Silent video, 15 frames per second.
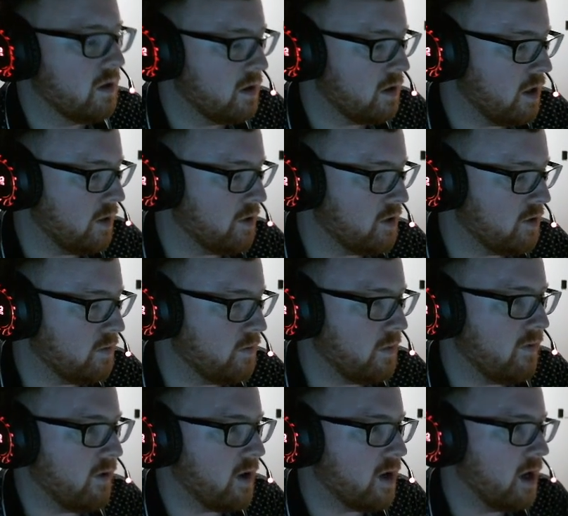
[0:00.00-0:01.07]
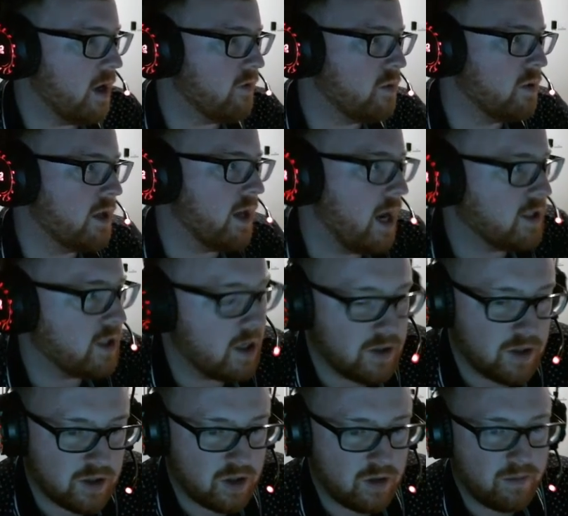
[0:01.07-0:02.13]
I would just be very careful with the cash out
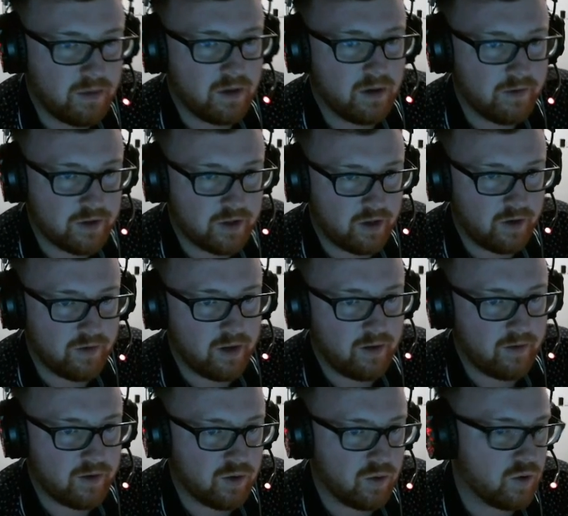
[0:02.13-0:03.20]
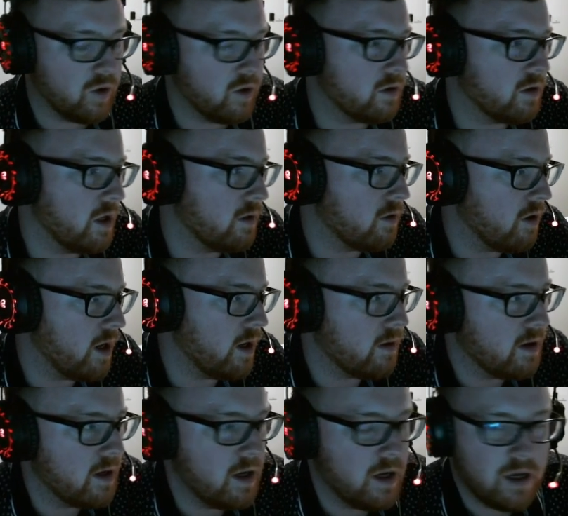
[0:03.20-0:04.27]
system, and obviously if it's all good, then great.
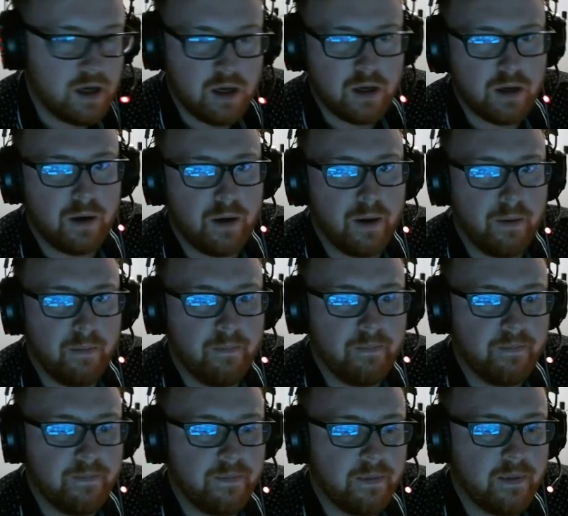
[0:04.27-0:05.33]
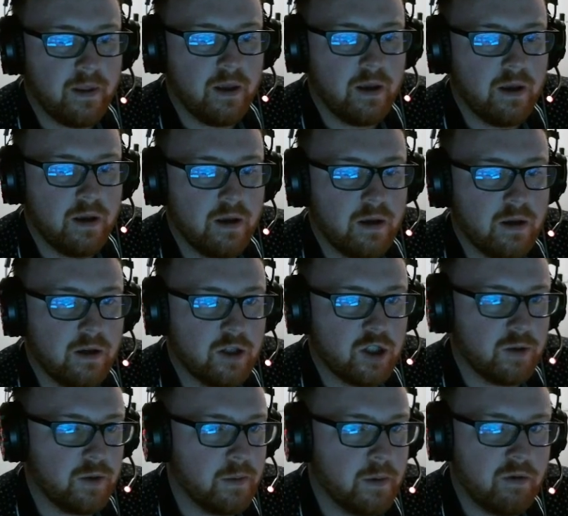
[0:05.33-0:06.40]
Some
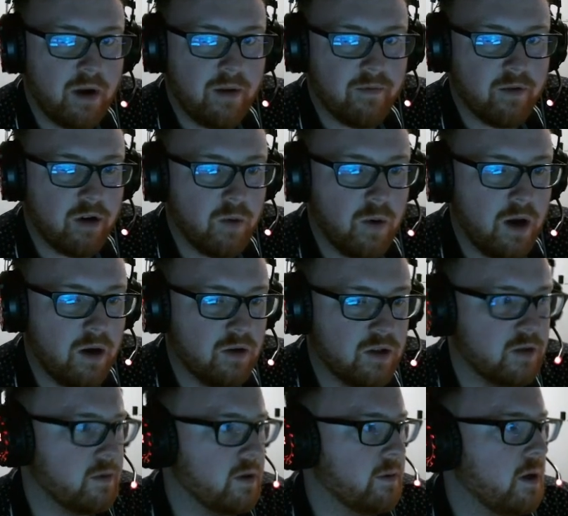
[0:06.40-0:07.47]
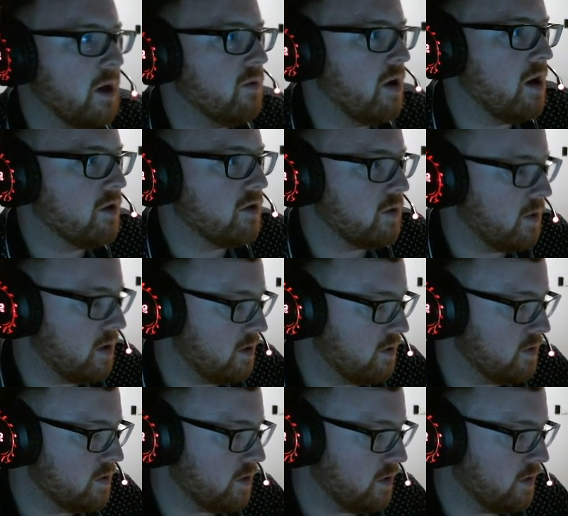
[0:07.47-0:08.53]
of them are ran very well, some of them are not ran so well,
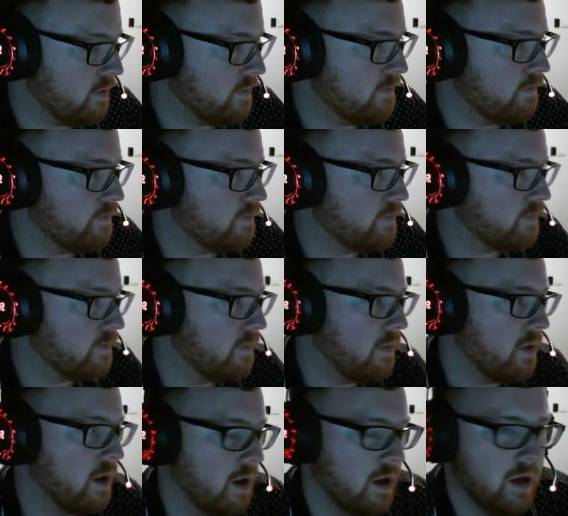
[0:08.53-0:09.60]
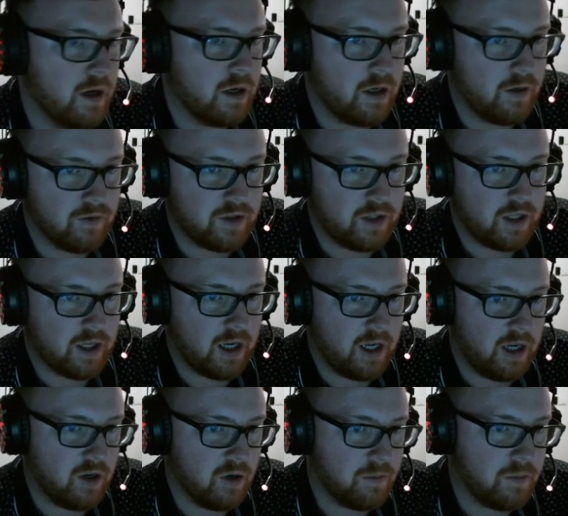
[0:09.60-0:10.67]
so, and obviously they get
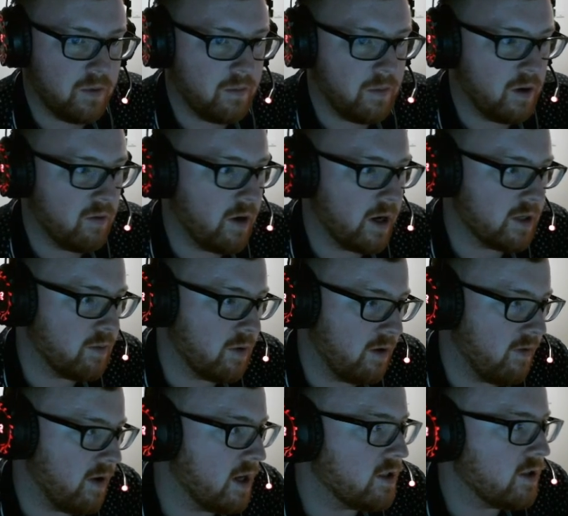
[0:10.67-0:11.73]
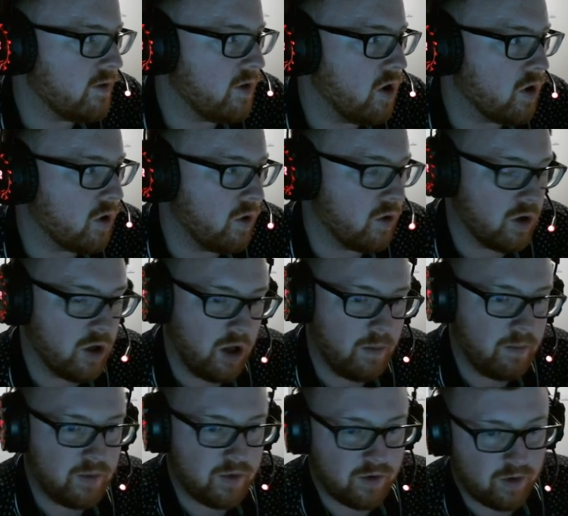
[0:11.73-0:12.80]
eaten up by regs pretty fast if they are good
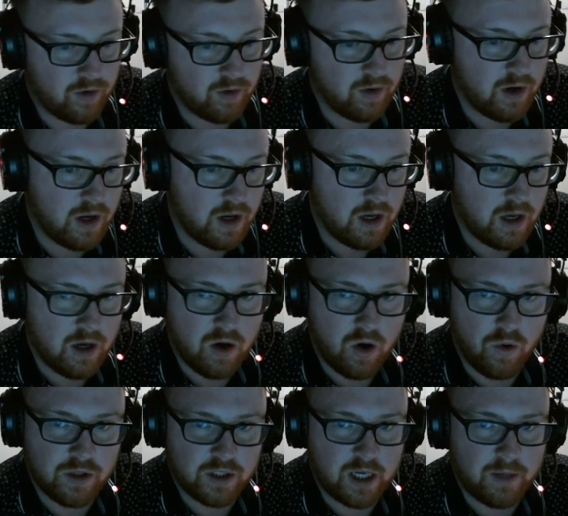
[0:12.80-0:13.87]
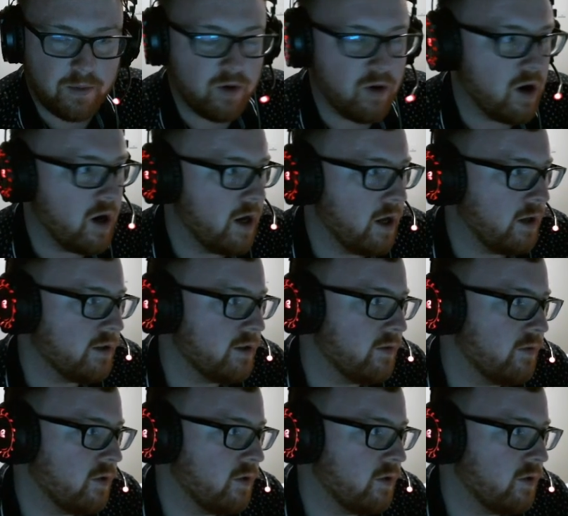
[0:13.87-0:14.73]
clubs, so always keep your eyes